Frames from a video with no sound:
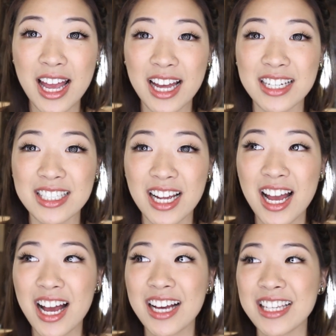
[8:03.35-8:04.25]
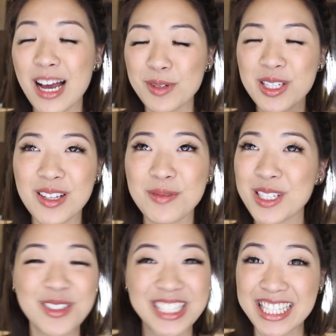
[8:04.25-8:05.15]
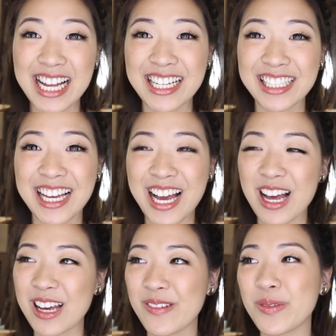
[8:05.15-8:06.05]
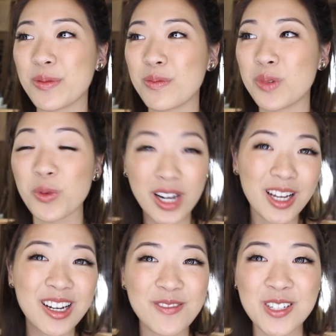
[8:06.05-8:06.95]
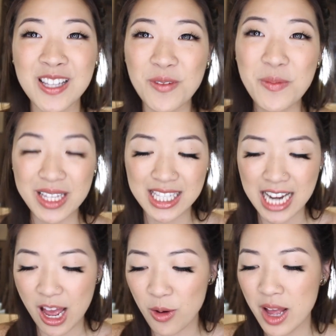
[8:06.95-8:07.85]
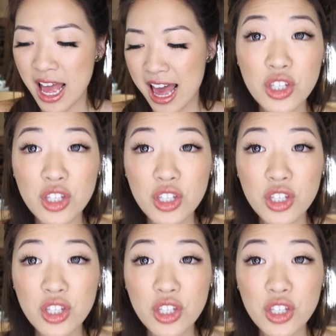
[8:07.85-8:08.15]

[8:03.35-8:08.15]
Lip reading: And yeah, I'm just so excited. Like, I've been working on it for several months now.